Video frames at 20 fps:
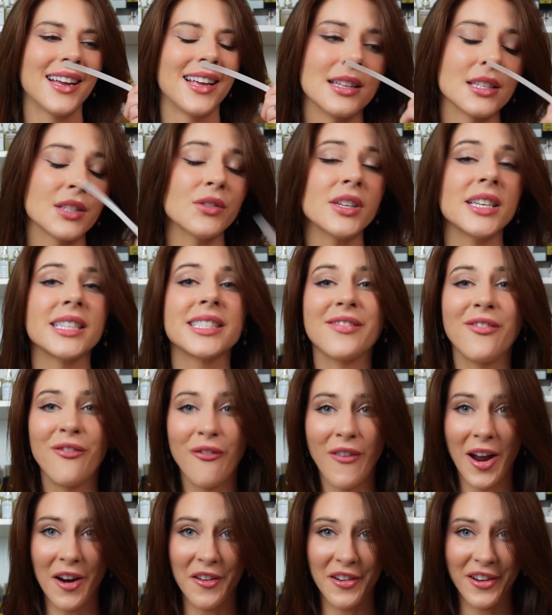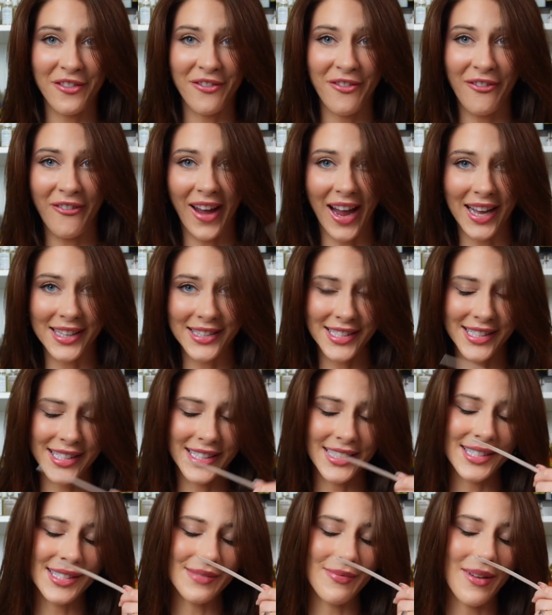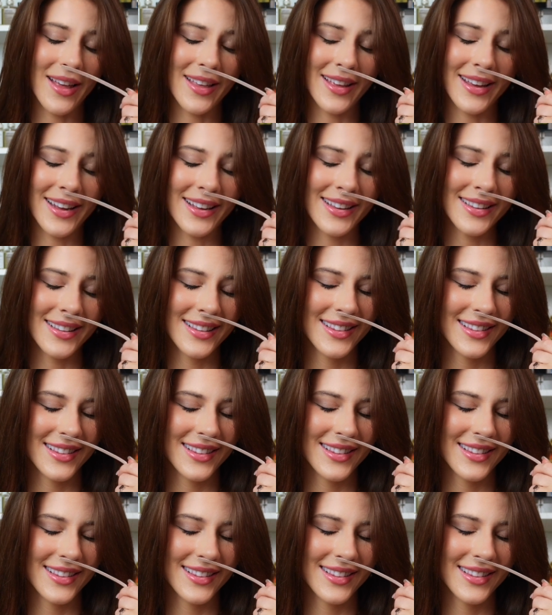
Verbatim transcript: This one is very fancy smelling.